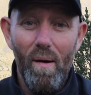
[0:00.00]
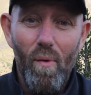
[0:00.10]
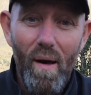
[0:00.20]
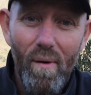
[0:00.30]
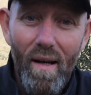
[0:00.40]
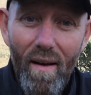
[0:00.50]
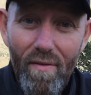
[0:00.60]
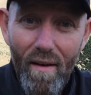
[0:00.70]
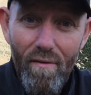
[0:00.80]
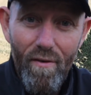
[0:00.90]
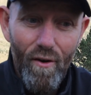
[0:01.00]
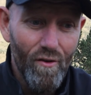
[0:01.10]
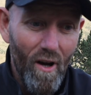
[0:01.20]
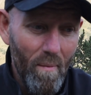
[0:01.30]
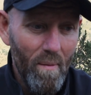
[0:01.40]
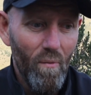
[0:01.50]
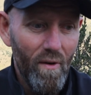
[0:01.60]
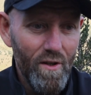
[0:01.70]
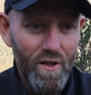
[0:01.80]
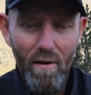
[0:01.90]
bad way when he left that first comment
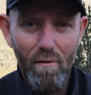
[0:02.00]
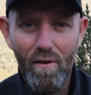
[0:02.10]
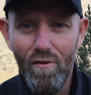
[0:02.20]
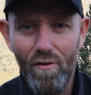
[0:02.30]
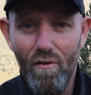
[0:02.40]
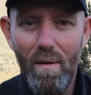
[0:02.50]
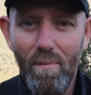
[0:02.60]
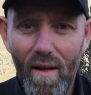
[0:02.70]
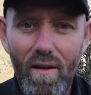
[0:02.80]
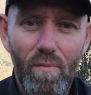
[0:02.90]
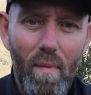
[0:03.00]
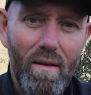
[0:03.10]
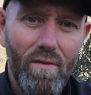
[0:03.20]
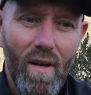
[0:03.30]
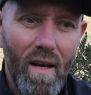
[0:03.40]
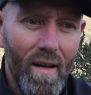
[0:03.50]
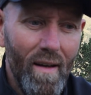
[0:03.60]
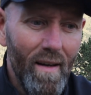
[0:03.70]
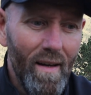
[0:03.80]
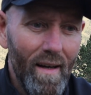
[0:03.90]
where he shouted and screamed at his mates.
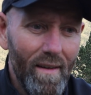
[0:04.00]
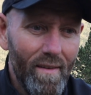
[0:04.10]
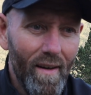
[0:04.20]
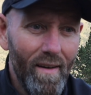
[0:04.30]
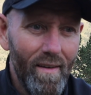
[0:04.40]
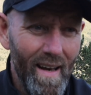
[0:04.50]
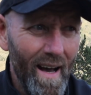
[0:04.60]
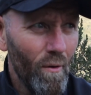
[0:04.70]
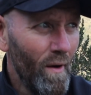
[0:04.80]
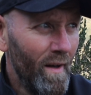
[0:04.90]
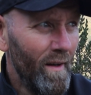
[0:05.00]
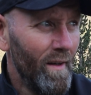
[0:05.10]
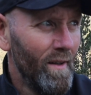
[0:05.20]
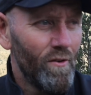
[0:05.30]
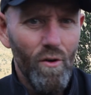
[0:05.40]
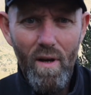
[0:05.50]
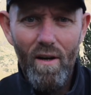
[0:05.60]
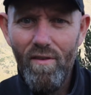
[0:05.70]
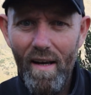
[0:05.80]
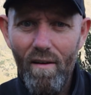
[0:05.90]
And now, over 2
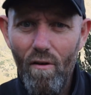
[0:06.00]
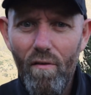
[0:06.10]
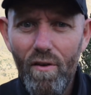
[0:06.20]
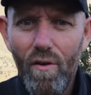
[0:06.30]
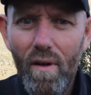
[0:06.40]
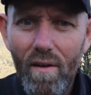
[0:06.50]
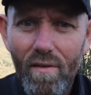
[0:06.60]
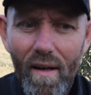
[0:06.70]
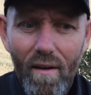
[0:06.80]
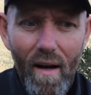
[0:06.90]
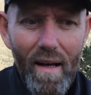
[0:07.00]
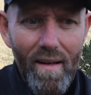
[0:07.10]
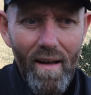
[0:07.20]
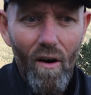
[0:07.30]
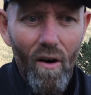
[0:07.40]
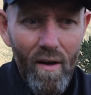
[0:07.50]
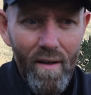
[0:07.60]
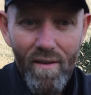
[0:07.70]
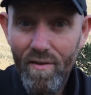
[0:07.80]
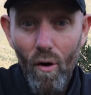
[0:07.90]
years later, and
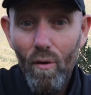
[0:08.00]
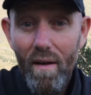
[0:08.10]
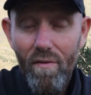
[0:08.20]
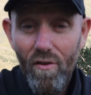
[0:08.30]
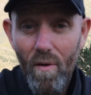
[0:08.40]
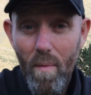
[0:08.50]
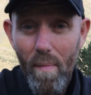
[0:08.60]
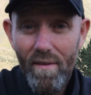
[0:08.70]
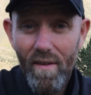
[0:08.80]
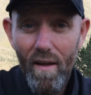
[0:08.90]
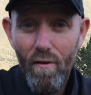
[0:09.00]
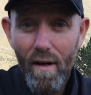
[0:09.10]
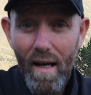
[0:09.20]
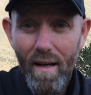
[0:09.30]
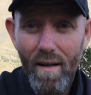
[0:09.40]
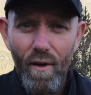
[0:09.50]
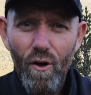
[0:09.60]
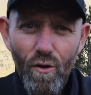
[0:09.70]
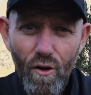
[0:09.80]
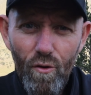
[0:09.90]
his whole life is coming back together again. The
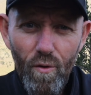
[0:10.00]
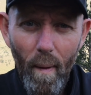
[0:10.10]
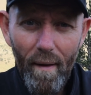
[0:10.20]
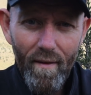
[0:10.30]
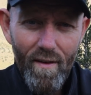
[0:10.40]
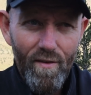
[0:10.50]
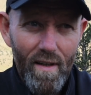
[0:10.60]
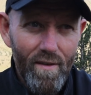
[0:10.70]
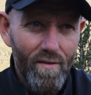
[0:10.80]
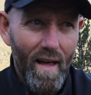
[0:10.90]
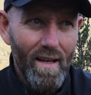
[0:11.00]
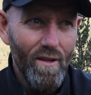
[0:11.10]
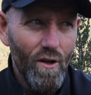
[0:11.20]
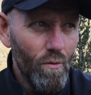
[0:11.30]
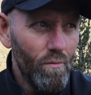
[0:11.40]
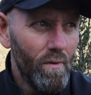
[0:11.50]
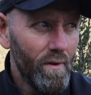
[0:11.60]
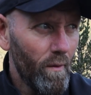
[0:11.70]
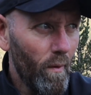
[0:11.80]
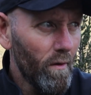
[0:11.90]
good news about this is that you
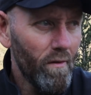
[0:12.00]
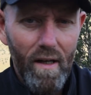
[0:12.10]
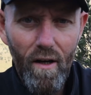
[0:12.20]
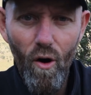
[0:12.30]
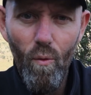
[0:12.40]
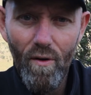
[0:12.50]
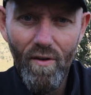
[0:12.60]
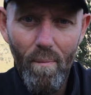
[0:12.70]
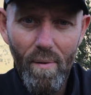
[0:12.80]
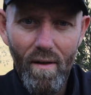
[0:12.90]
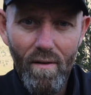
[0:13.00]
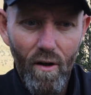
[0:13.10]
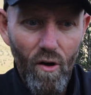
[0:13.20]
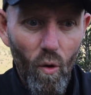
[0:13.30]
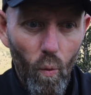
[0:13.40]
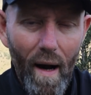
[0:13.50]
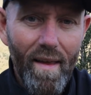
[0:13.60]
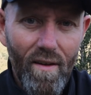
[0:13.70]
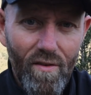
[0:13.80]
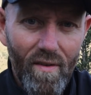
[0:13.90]
already know what's happening. You know
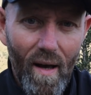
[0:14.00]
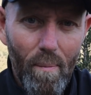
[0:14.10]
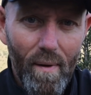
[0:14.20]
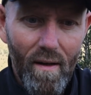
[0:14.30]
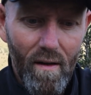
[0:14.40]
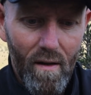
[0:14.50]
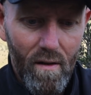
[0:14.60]
why this is happening.